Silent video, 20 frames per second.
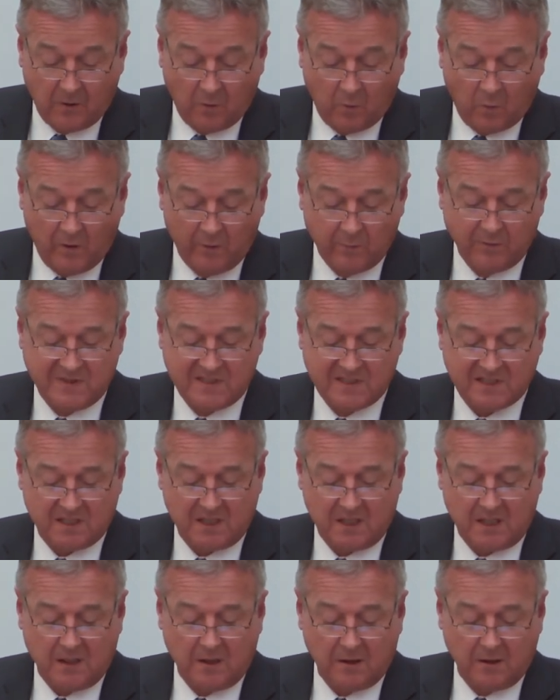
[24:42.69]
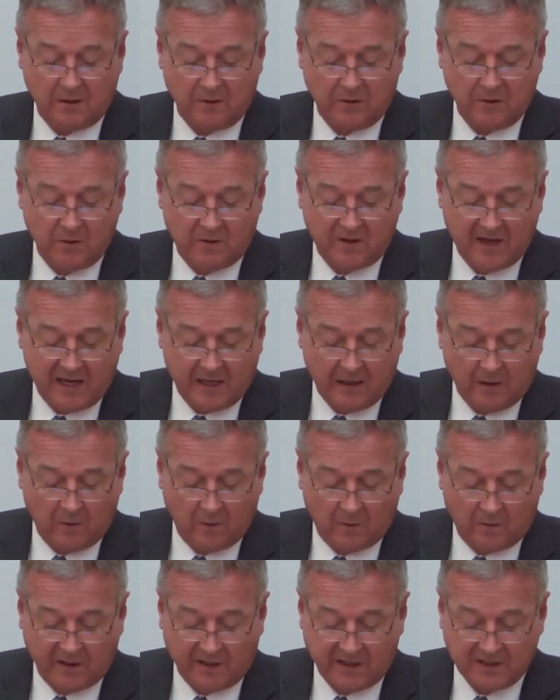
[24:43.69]
we would see UK
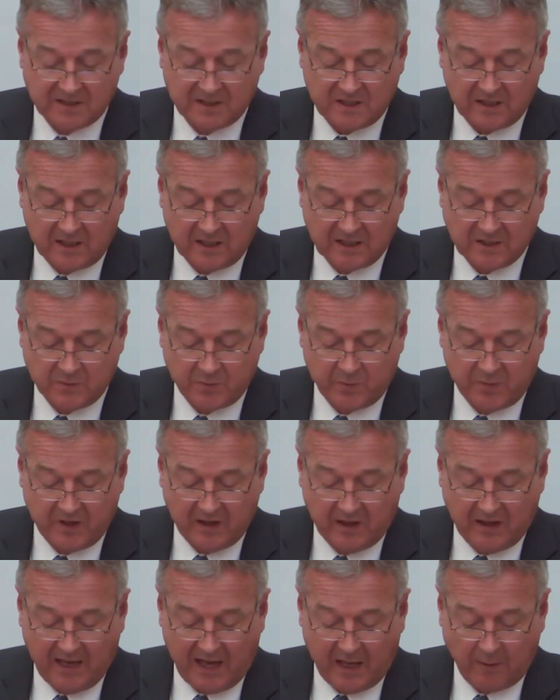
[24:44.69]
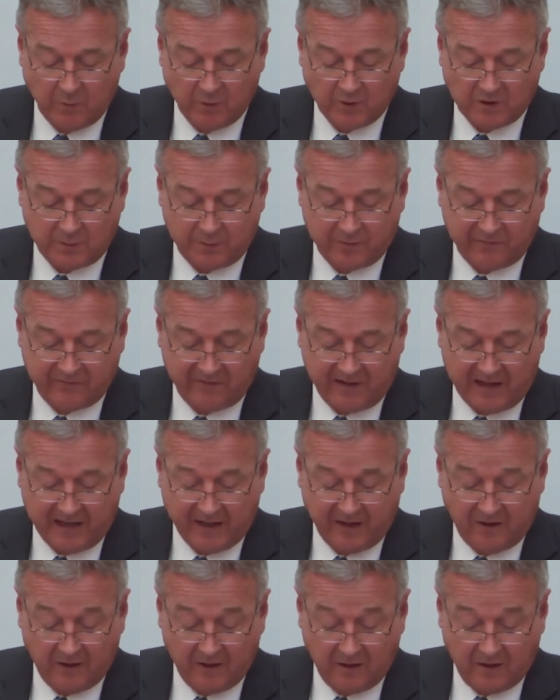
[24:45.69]
lawyers as being able to
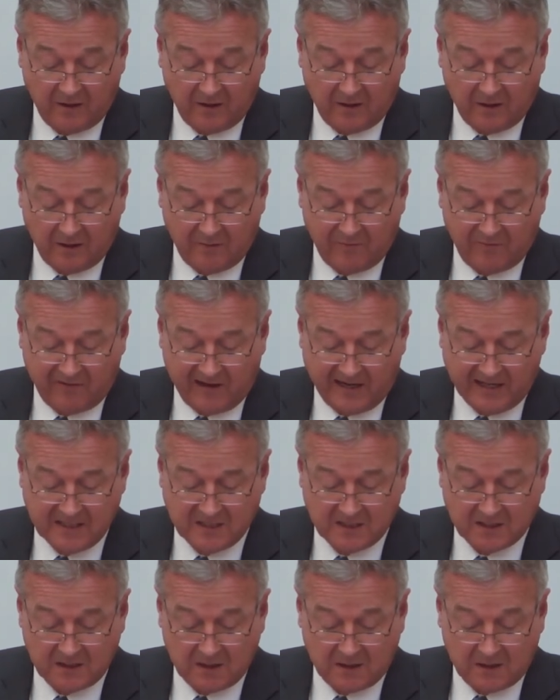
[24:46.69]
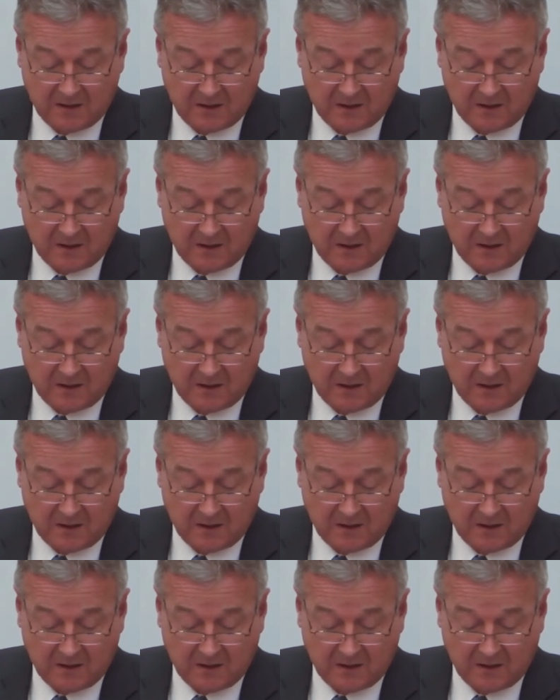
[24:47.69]
provide advice